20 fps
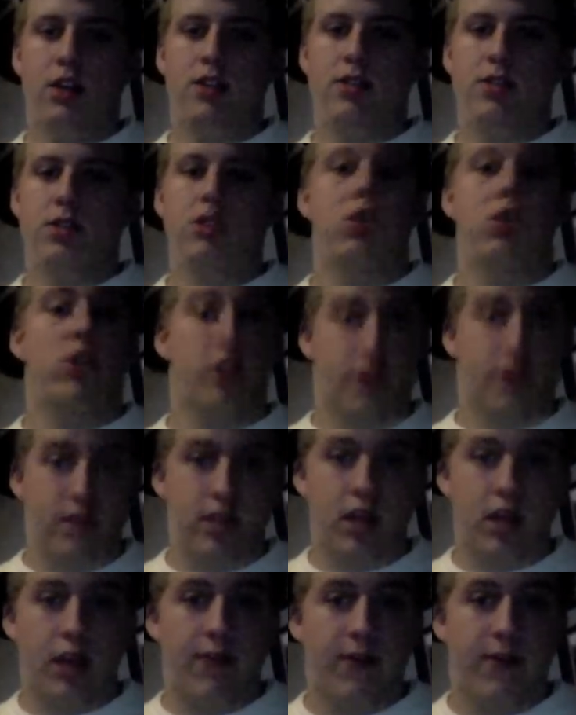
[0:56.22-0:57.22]
Sorry,
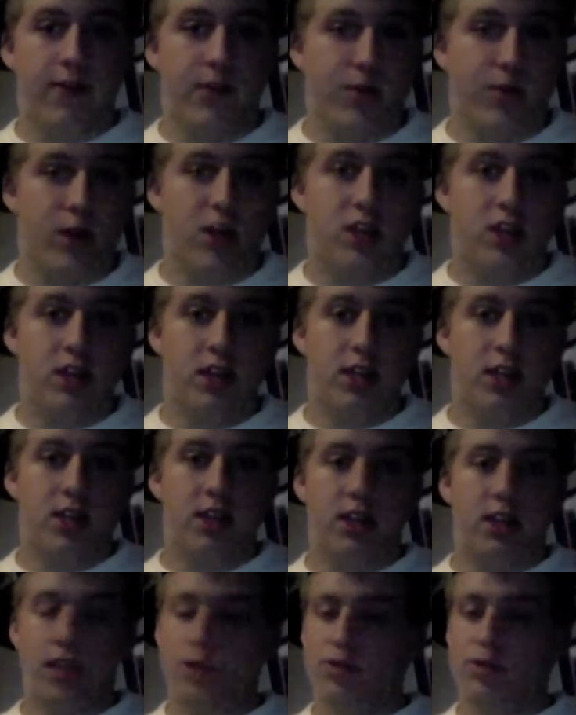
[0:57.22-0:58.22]
Krzysztof, if you're watching this,
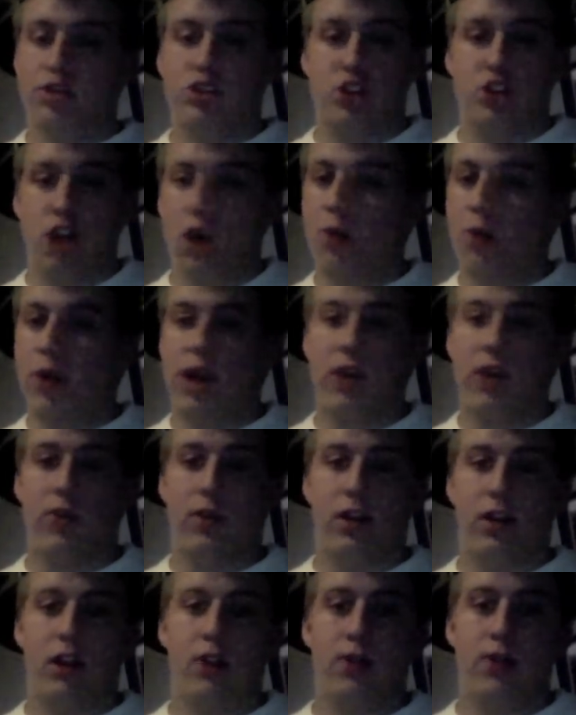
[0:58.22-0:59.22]
there was no way you were
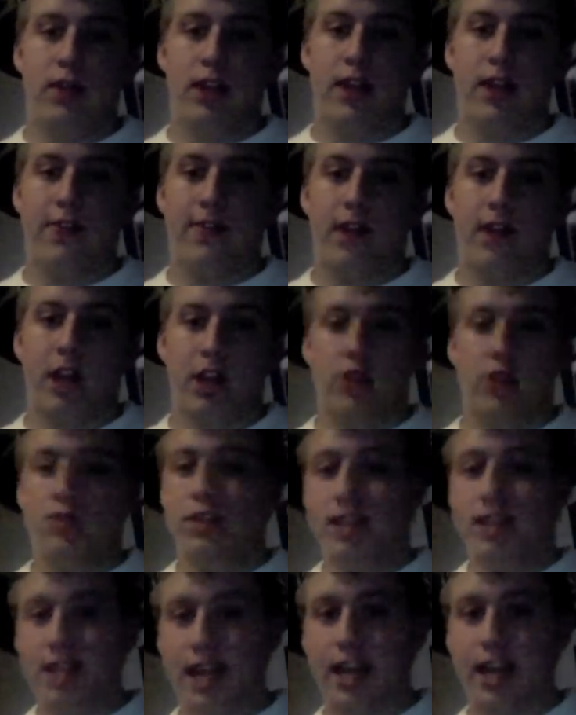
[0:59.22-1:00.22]
going to win that fight. You
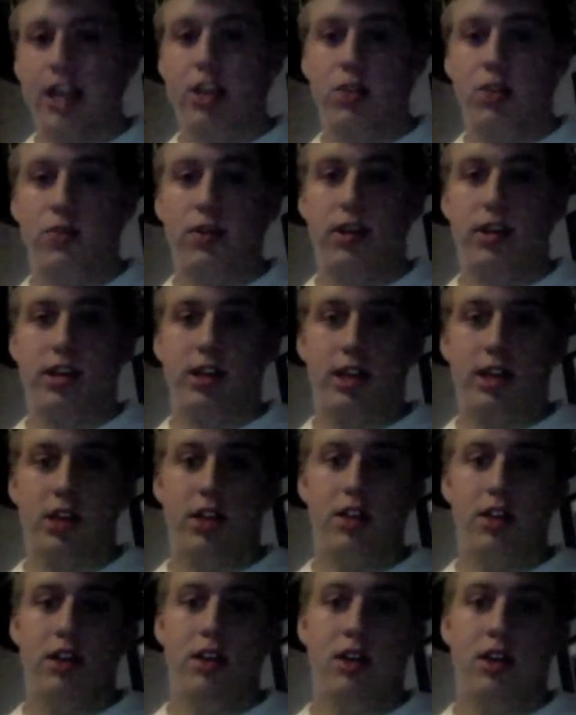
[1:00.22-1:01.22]
did take it to a
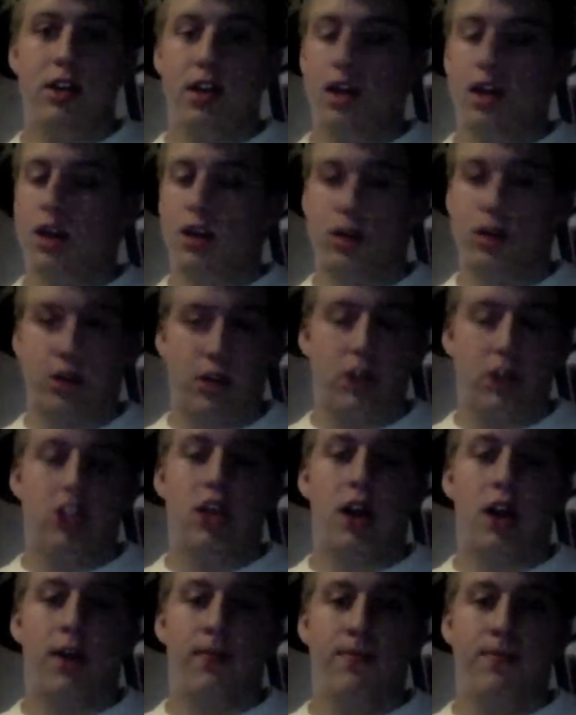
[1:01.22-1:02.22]
decision. Good
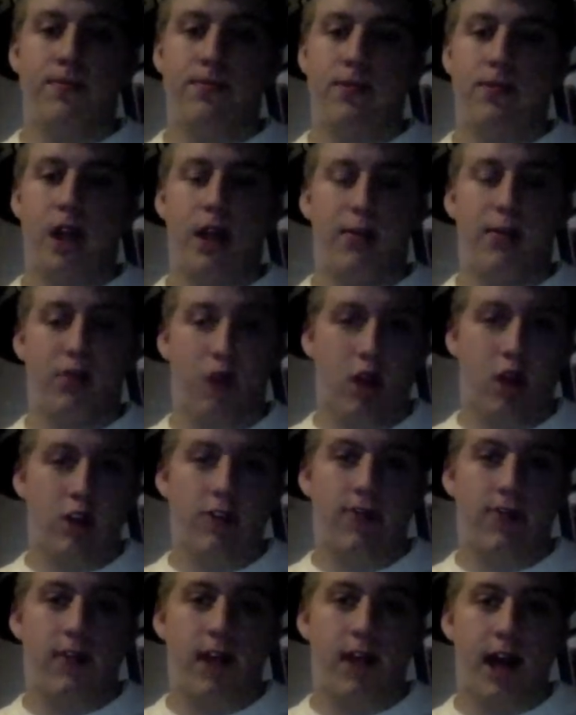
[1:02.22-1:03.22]
job. I applaud you
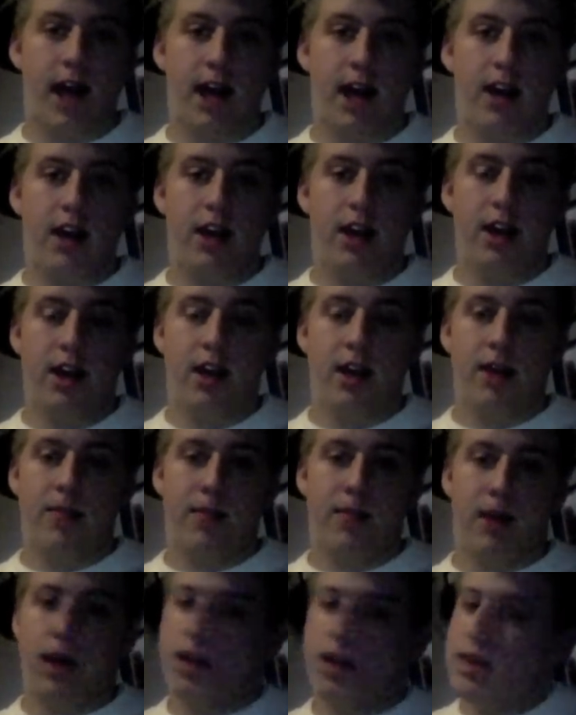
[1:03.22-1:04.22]
for that.
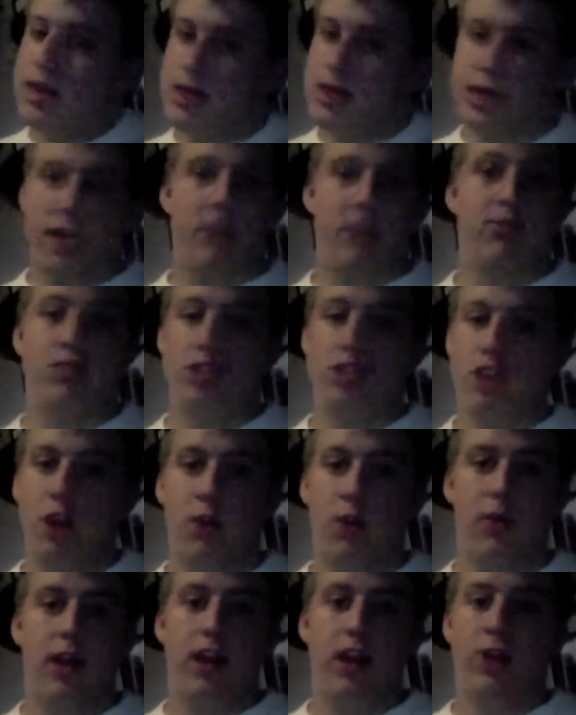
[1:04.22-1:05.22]
But there was no
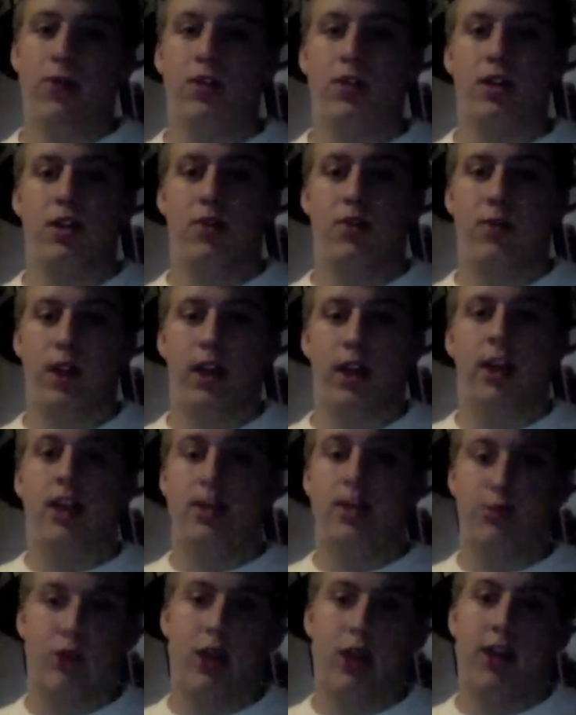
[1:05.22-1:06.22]
way you were going to win
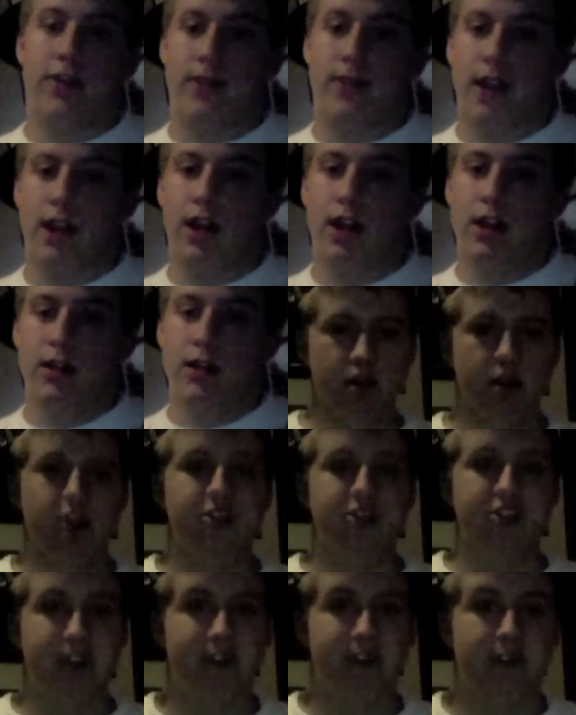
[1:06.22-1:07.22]
against Brandon Vera.
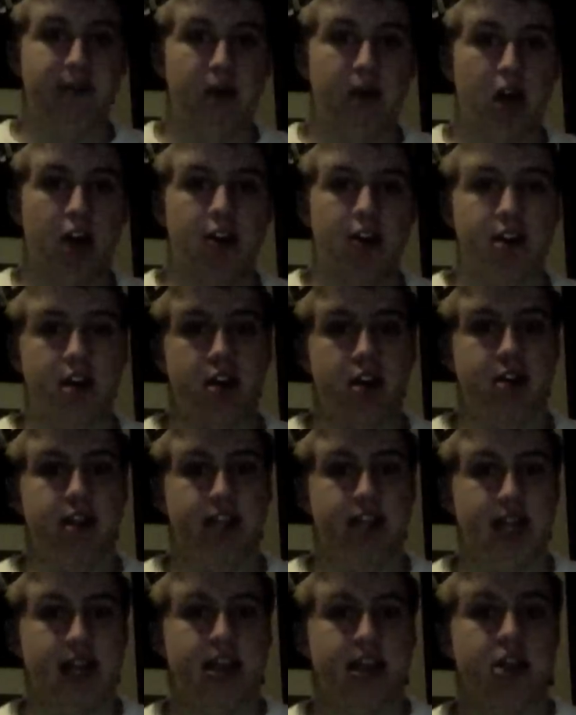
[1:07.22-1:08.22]
Stephan Bonnar has lost his
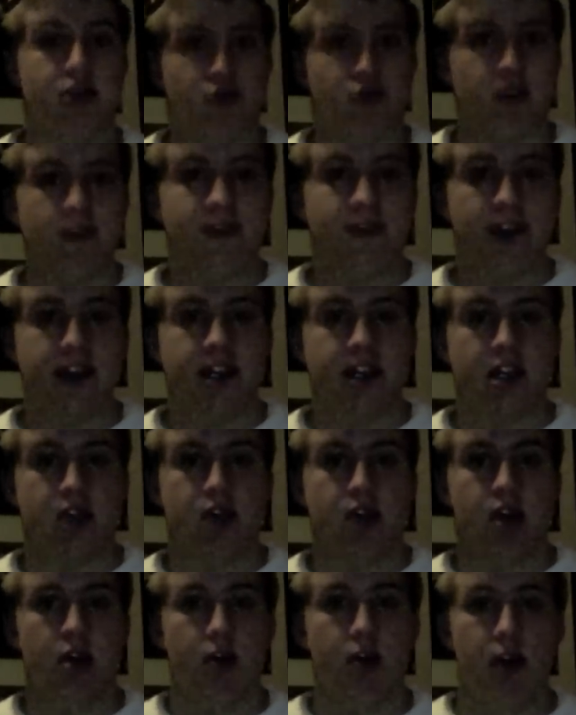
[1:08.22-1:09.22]
last three fights in a
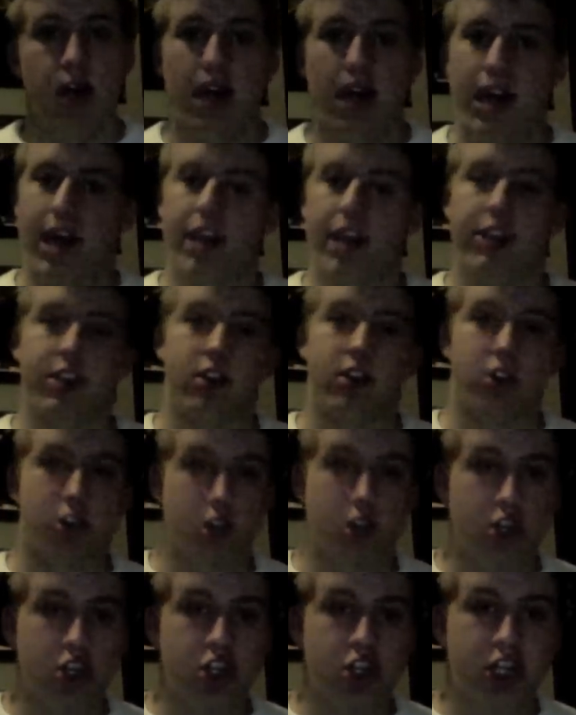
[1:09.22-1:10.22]
row. He has a
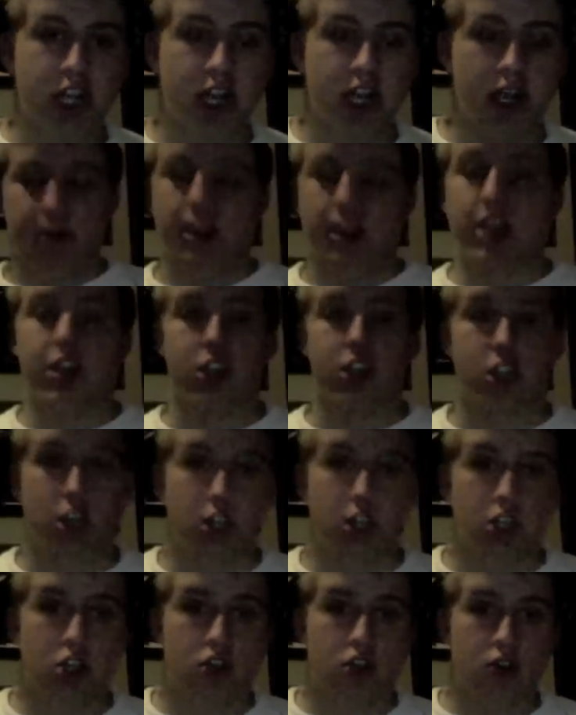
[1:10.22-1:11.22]
good chin. He has
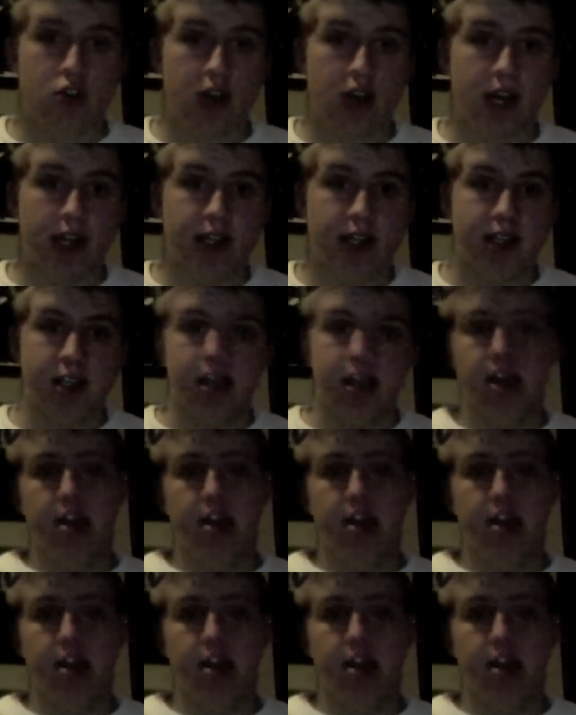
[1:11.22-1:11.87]
good strikes.